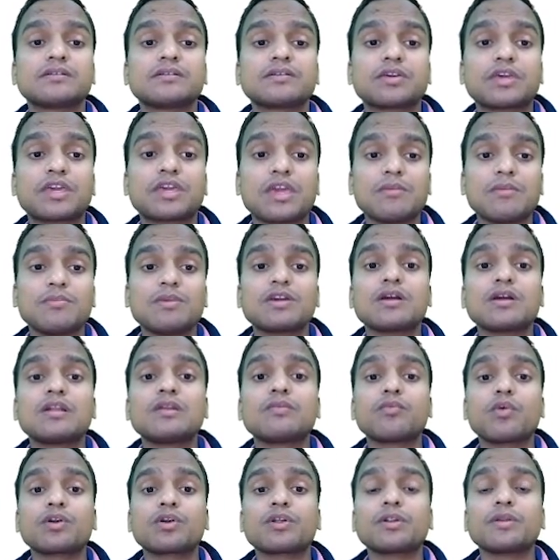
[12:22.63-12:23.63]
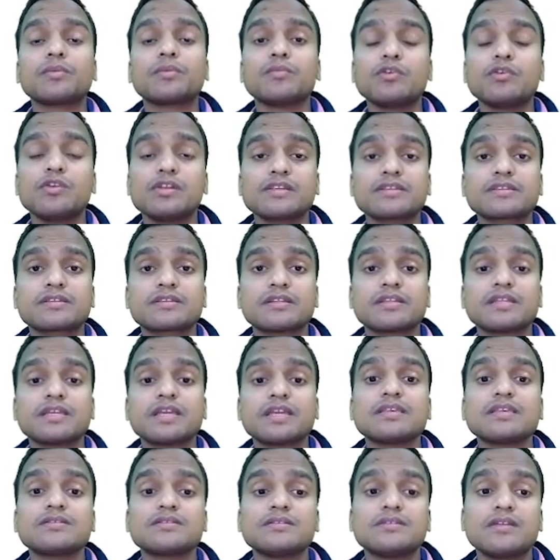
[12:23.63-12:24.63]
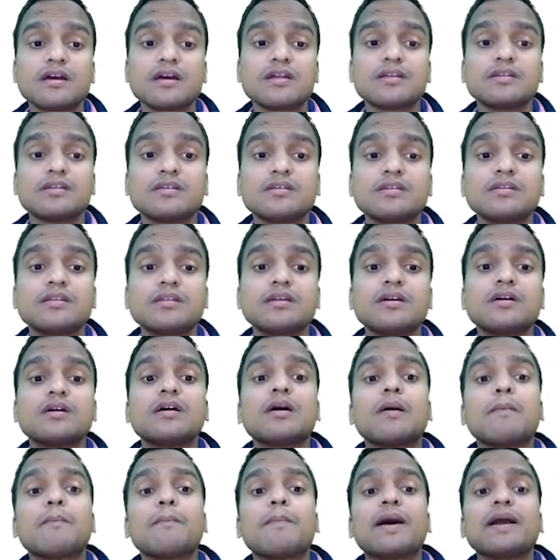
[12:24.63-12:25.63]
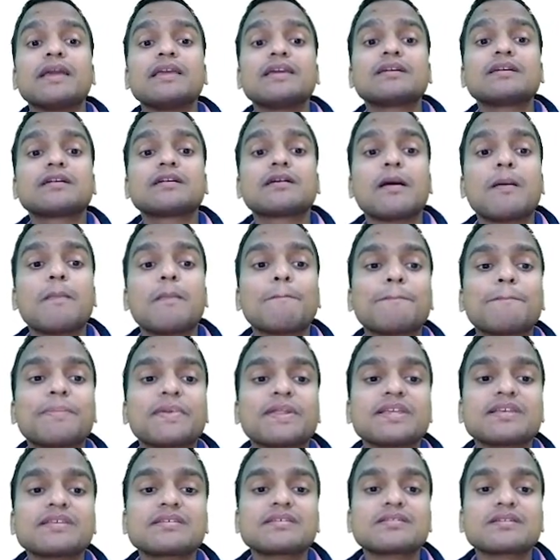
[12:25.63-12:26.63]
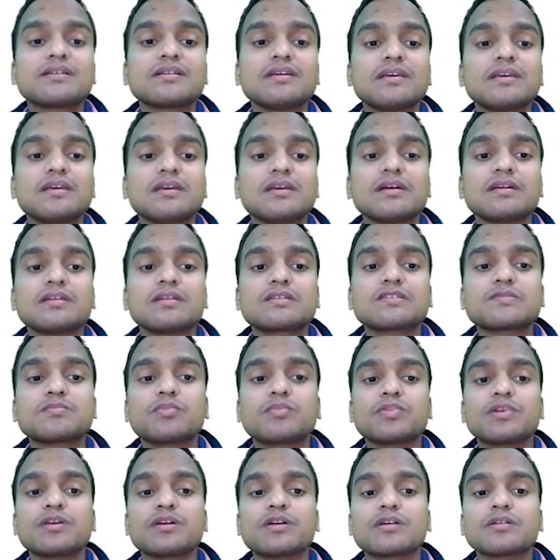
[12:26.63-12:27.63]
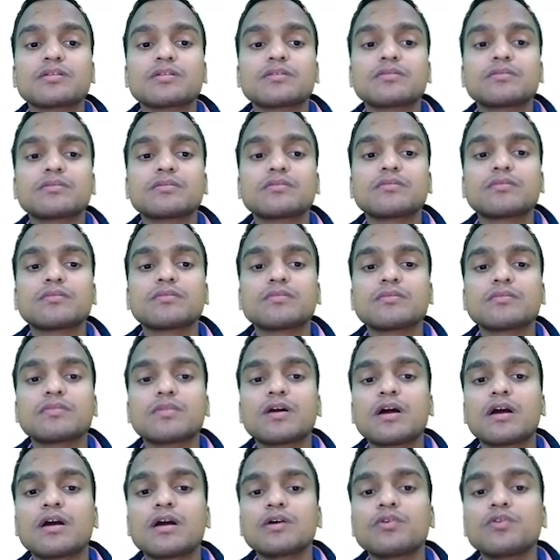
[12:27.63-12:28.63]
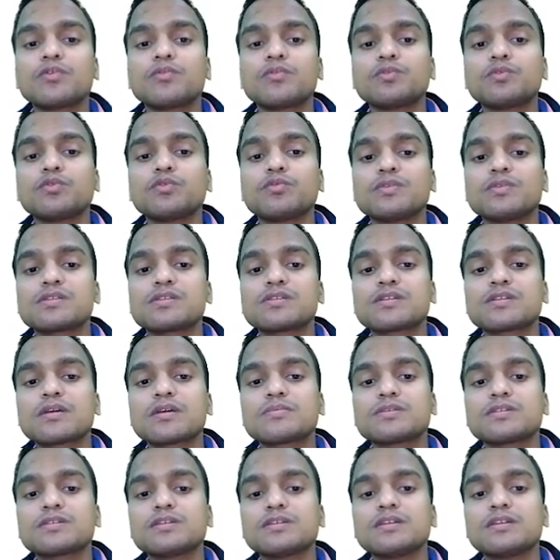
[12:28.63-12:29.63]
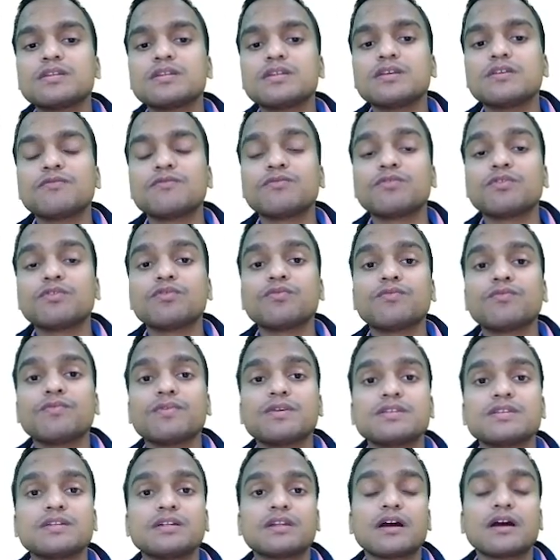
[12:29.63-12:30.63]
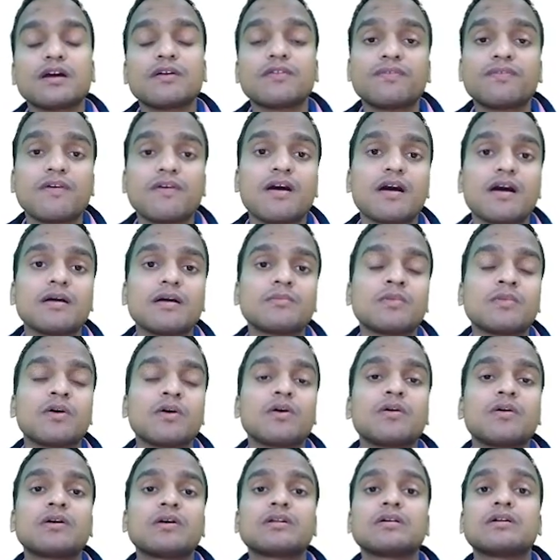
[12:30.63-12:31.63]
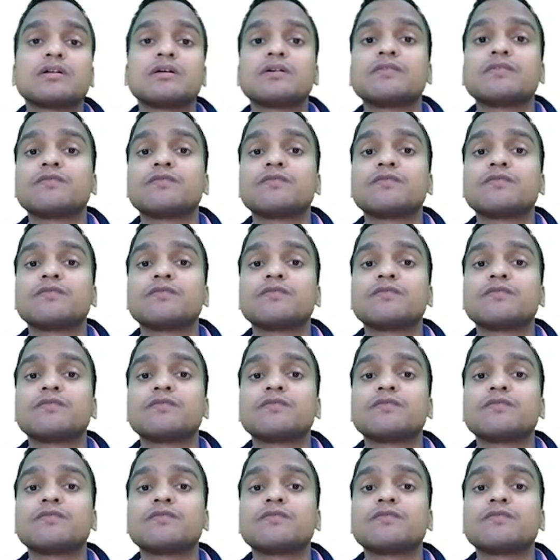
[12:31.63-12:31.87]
chemical water emulsion is done by compressed air sprayer. I hope you must have seen, if you visit a farm or a